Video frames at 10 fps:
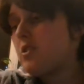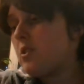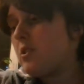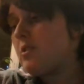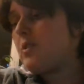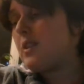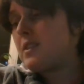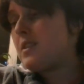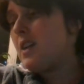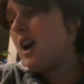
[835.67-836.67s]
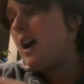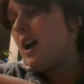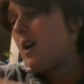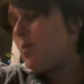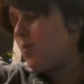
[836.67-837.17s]
to show you is
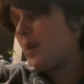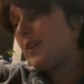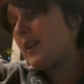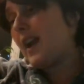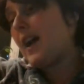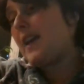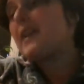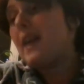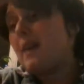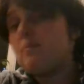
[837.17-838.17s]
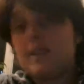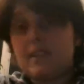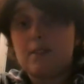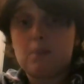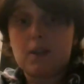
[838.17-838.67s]
one that I again
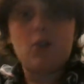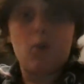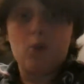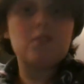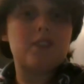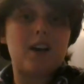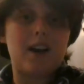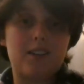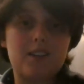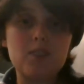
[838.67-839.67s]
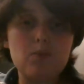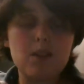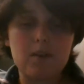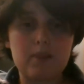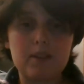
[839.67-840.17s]
picked up at Kohl's. This
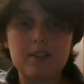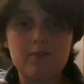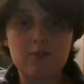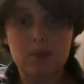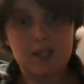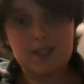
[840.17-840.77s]
one I picked up for